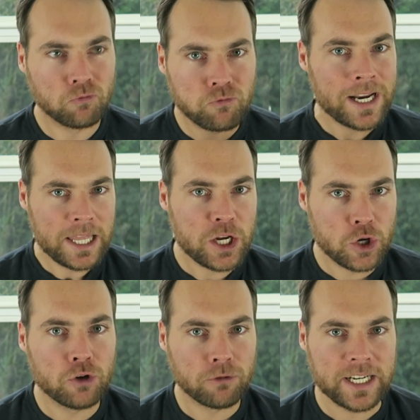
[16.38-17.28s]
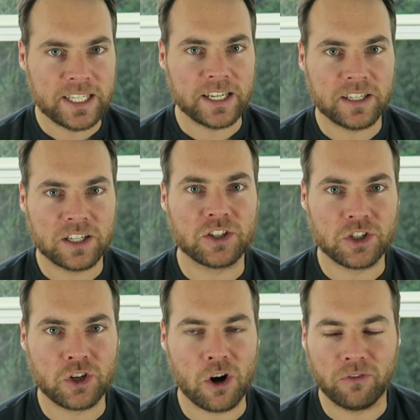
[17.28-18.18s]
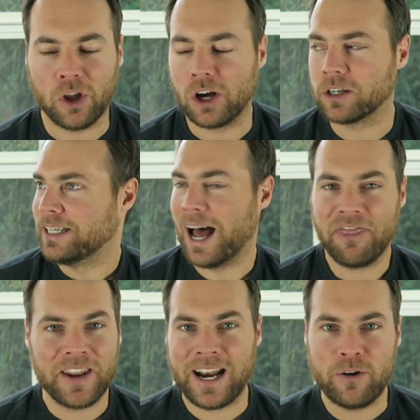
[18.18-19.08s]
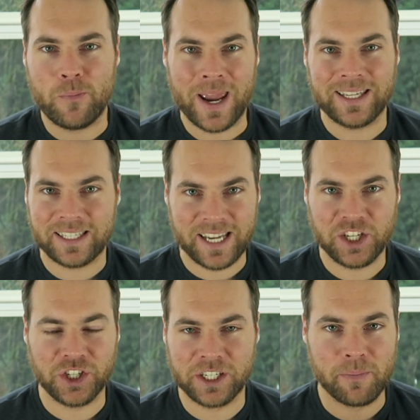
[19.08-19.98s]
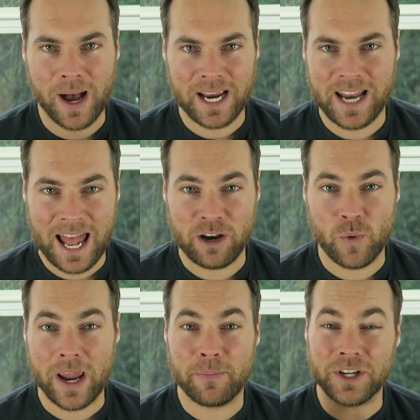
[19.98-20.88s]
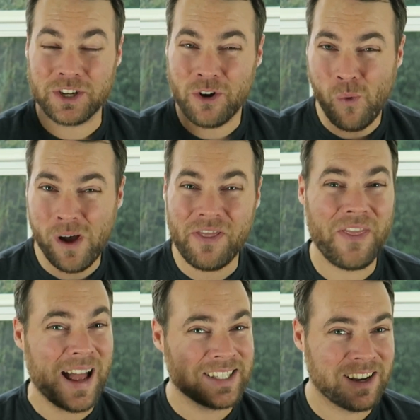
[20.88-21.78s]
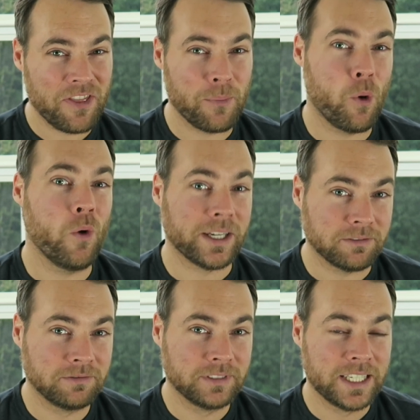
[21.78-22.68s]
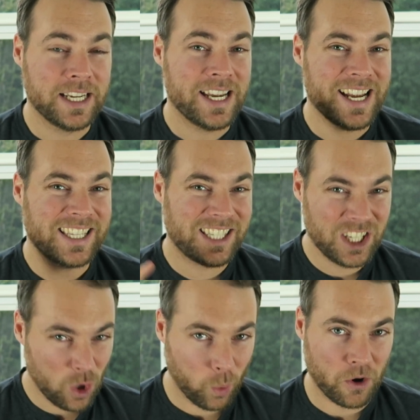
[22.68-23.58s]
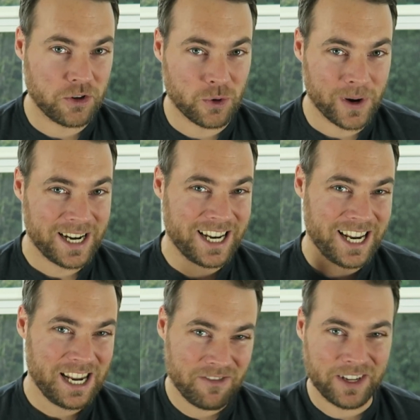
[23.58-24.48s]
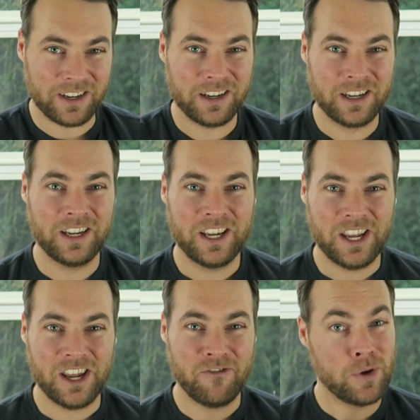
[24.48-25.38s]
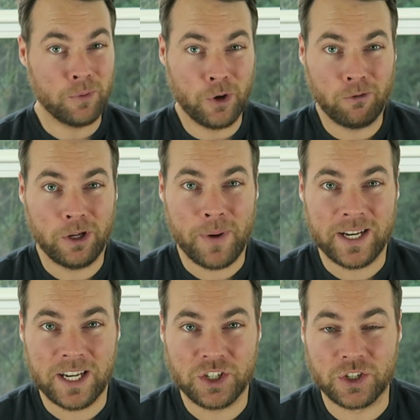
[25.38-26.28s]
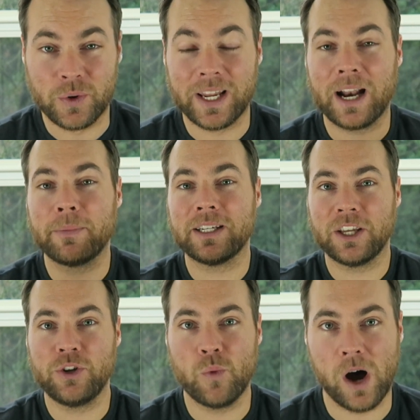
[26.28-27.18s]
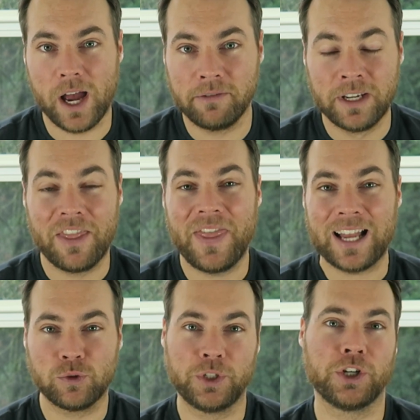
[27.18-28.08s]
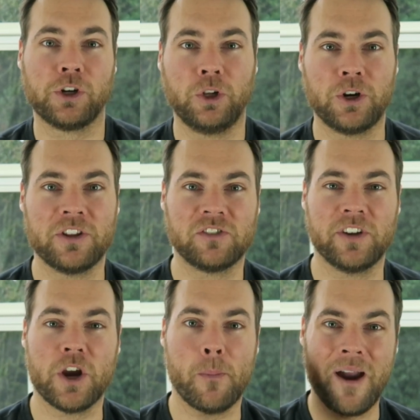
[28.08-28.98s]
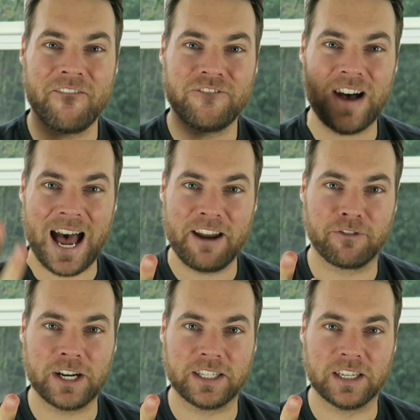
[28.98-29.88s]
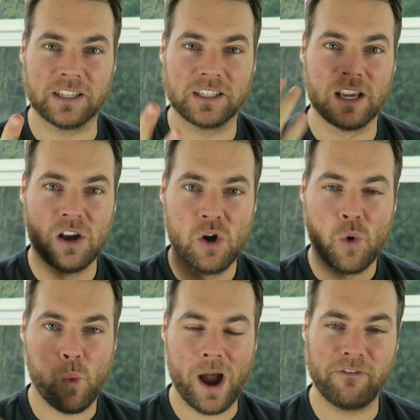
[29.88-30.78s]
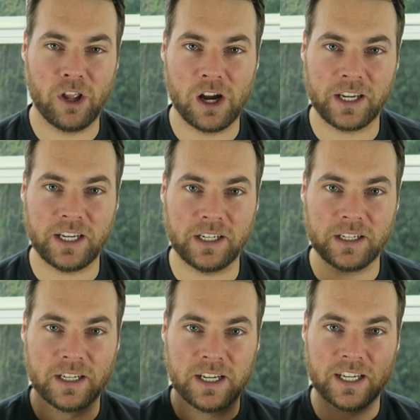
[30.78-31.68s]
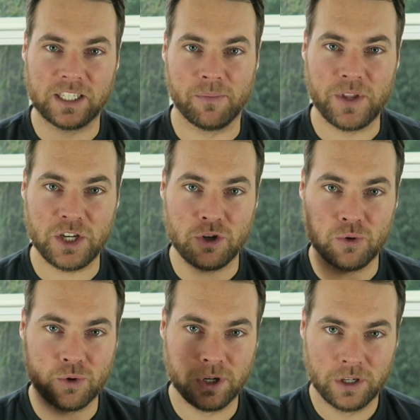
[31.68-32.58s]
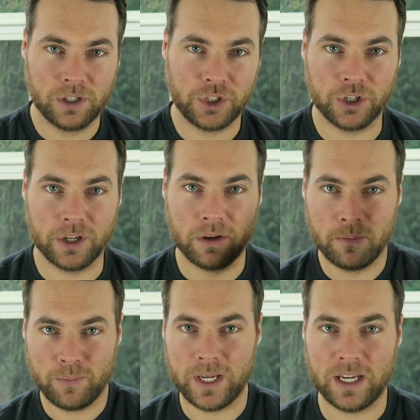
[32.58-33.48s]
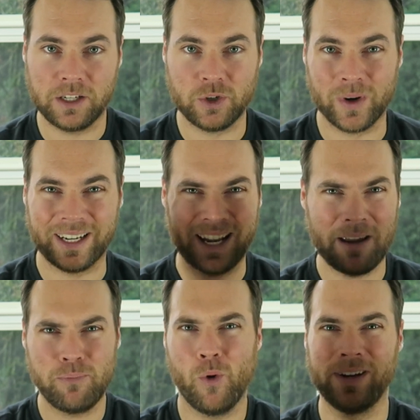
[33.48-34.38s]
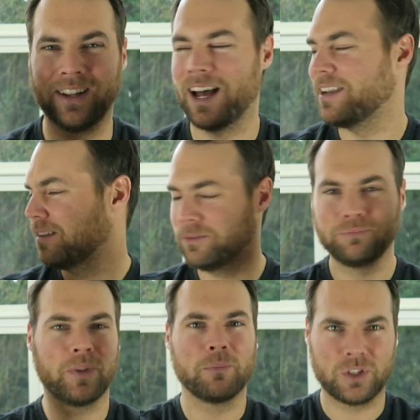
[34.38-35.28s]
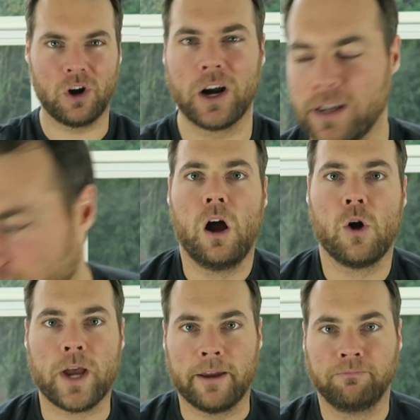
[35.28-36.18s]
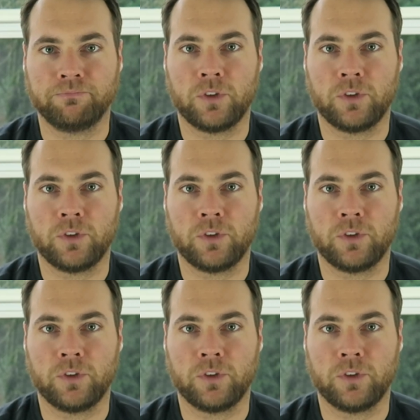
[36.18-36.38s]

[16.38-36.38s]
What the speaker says: really good reasons to start a vlog. Not that anyone pays attention to mine anyway, but you know what? That's not the point. It's still worth doing, even if people don't really pay attention to it. And I'm going to tell you why. That's what you're going to learn in this video. My 5 reasons why vlogging is something you should be doing. God, I point a lot. I'm sorry. Okay,